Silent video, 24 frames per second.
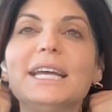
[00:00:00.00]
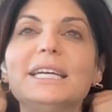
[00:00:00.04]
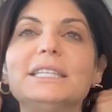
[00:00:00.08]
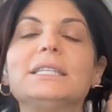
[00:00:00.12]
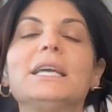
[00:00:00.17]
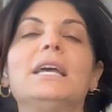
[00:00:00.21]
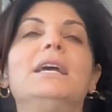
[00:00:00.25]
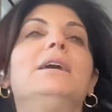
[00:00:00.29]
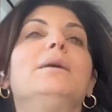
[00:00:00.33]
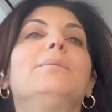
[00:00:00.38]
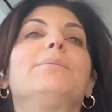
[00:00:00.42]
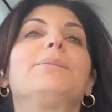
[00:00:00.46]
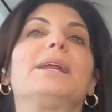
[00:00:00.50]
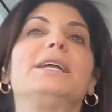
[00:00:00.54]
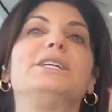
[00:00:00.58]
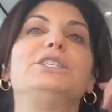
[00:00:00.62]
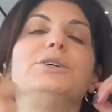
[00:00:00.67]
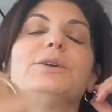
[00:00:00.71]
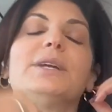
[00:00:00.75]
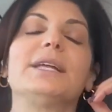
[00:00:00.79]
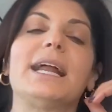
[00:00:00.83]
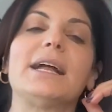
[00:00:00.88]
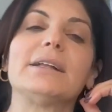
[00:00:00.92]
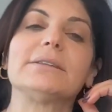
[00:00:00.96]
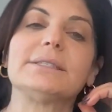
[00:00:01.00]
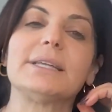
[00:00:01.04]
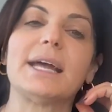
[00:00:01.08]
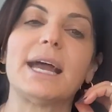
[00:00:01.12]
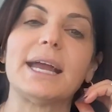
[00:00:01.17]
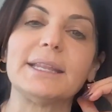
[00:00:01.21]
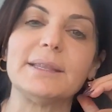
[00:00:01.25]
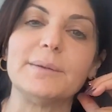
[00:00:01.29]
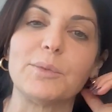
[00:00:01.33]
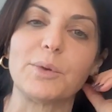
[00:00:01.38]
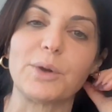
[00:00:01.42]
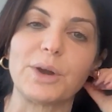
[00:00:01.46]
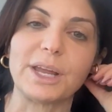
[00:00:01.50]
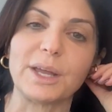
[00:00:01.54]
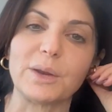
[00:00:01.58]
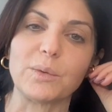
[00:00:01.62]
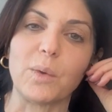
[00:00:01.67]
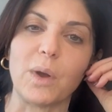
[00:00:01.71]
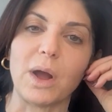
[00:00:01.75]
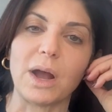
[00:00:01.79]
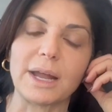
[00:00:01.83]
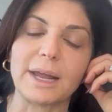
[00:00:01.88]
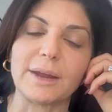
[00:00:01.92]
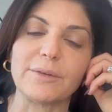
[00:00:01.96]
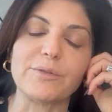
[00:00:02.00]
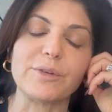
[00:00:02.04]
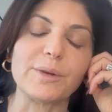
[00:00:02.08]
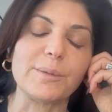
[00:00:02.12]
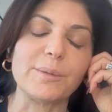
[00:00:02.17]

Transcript: days, but I do get outside in the morning and walk